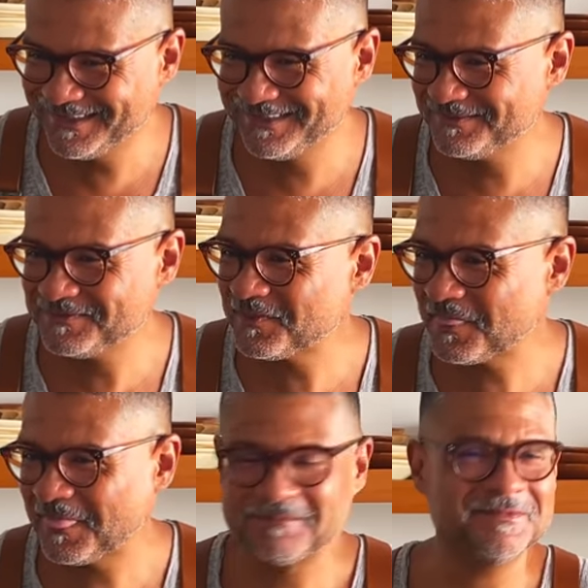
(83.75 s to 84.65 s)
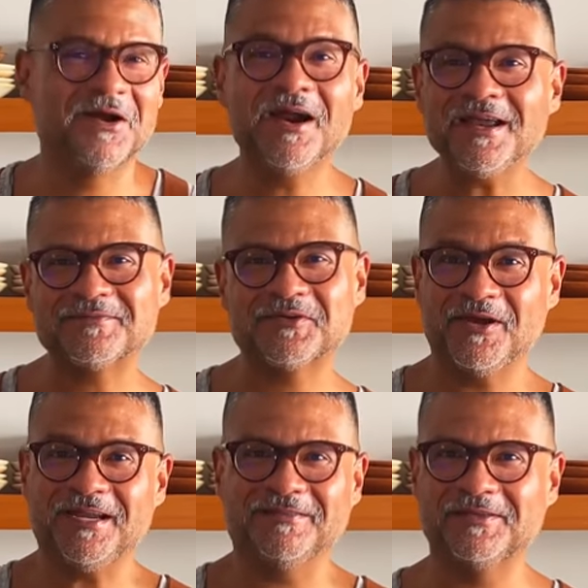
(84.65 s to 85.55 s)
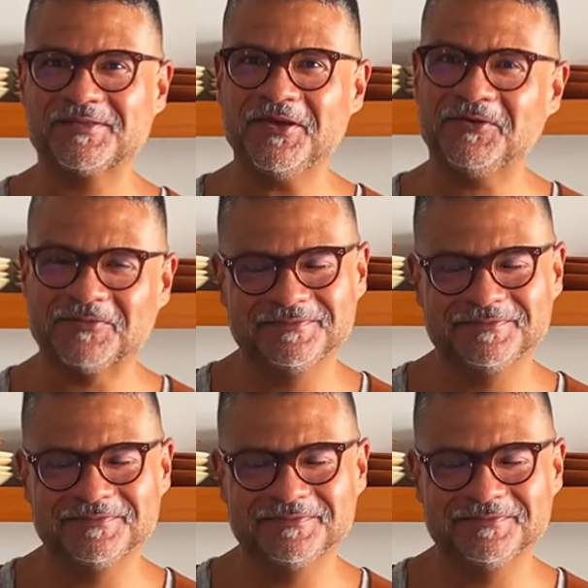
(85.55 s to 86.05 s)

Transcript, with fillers: let's get cooking. All right, great, let's go.